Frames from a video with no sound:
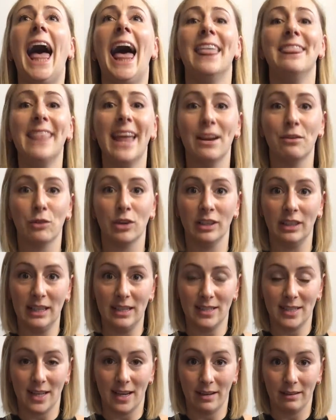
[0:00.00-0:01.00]
And then
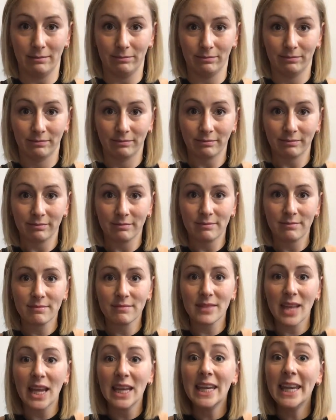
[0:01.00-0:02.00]
release it.
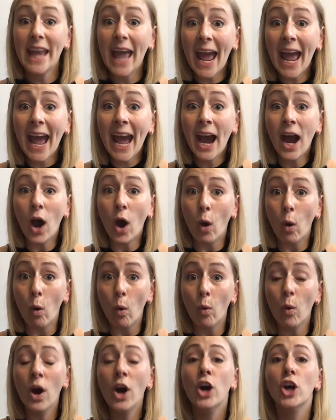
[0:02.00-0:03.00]

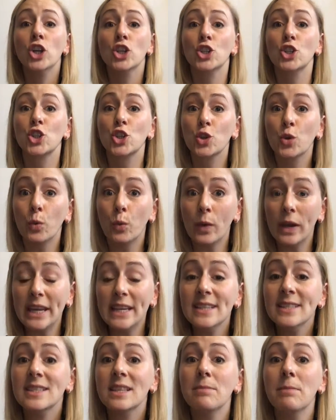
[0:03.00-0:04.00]
Now,
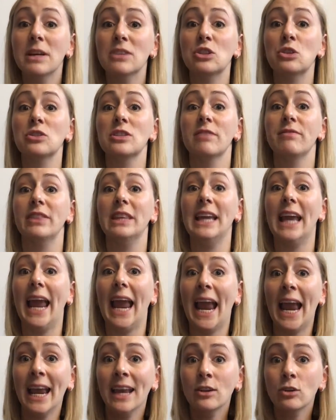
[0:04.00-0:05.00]
squeeze the muscles of the
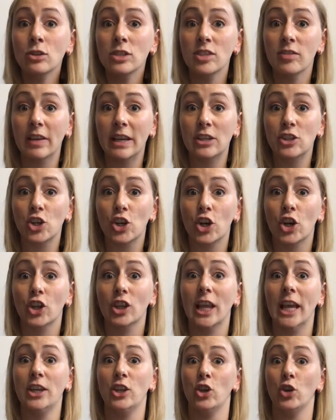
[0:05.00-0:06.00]
anal
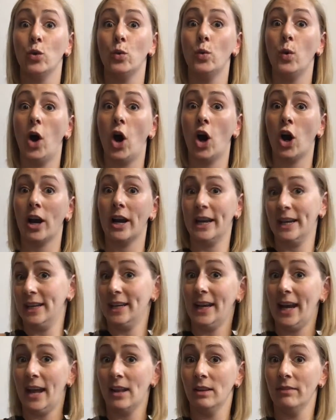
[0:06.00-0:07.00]
sphincter like you are in
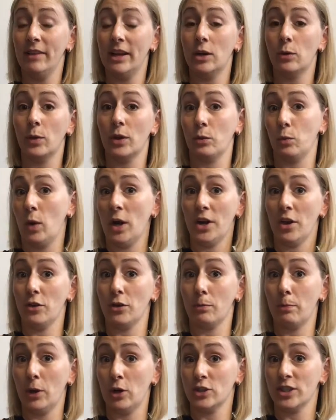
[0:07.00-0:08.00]
an elevator with one
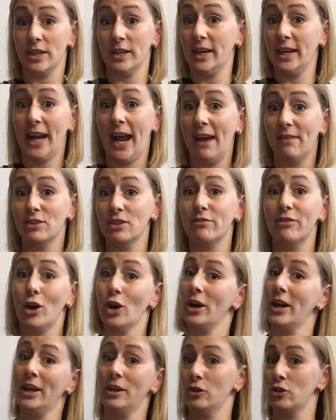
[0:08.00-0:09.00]
other person and have to
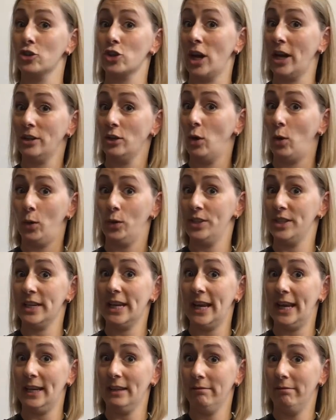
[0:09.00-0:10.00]
fart and are trying to hold
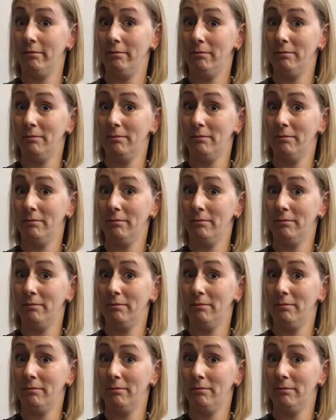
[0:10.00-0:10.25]
it in.